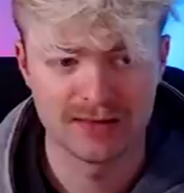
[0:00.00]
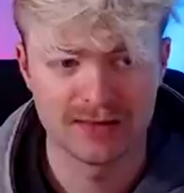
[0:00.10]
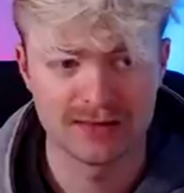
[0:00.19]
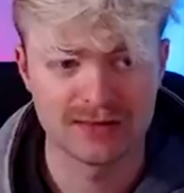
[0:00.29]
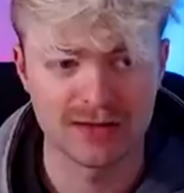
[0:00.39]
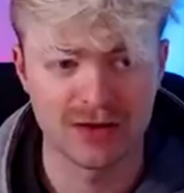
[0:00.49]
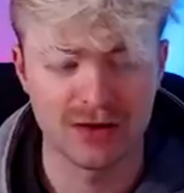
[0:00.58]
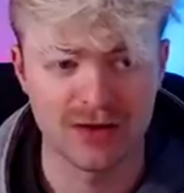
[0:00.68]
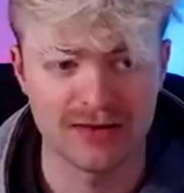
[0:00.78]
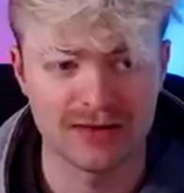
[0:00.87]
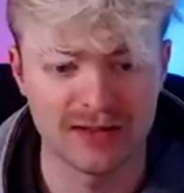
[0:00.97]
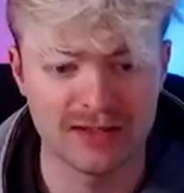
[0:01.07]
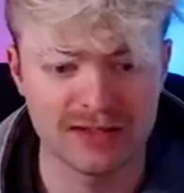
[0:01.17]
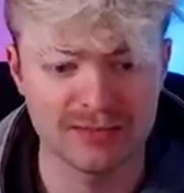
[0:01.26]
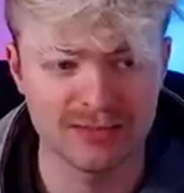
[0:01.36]
So I
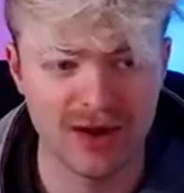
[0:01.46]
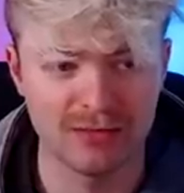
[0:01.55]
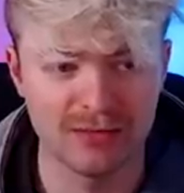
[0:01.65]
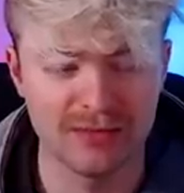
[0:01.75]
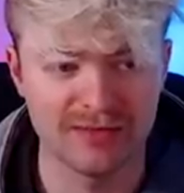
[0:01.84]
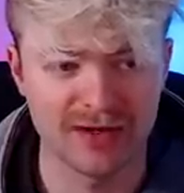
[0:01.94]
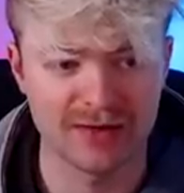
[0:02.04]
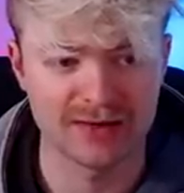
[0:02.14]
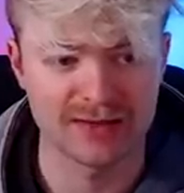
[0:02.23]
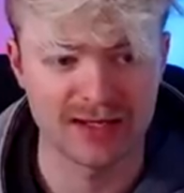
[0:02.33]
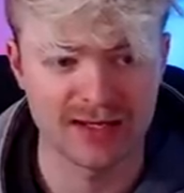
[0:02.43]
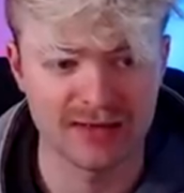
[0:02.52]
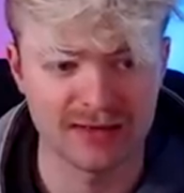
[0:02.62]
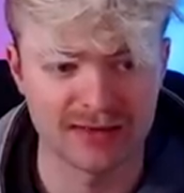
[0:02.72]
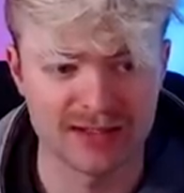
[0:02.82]
think it's probably fair to say
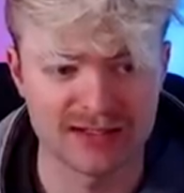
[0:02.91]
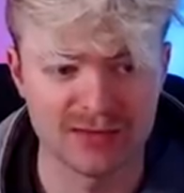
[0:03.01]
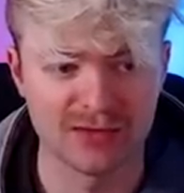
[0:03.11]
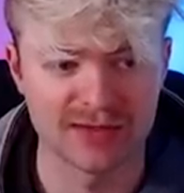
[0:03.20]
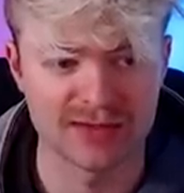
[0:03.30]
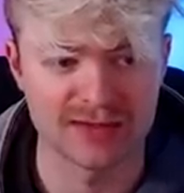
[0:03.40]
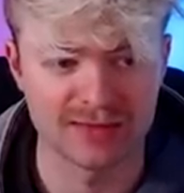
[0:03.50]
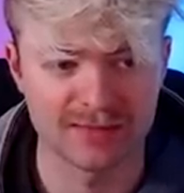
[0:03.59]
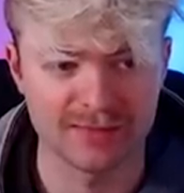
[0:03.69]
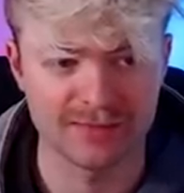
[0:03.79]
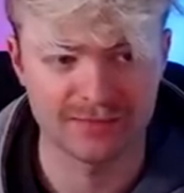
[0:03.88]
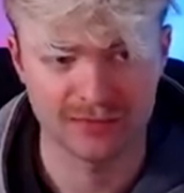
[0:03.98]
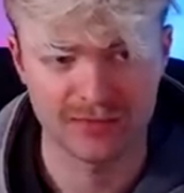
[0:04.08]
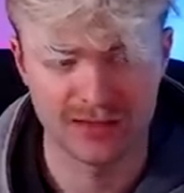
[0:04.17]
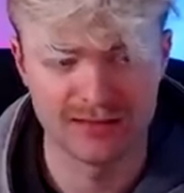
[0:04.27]
that this move is
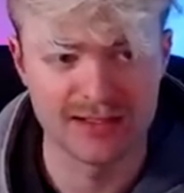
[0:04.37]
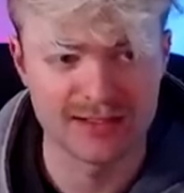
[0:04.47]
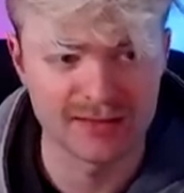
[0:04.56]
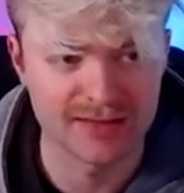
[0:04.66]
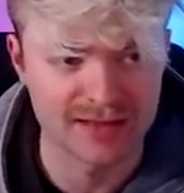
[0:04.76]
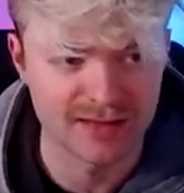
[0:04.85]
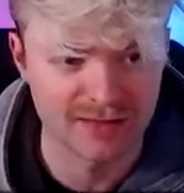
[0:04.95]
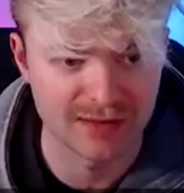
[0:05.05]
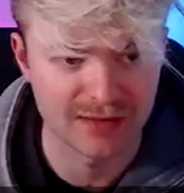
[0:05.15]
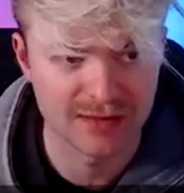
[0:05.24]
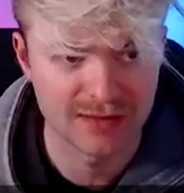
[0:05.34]
decently safe here.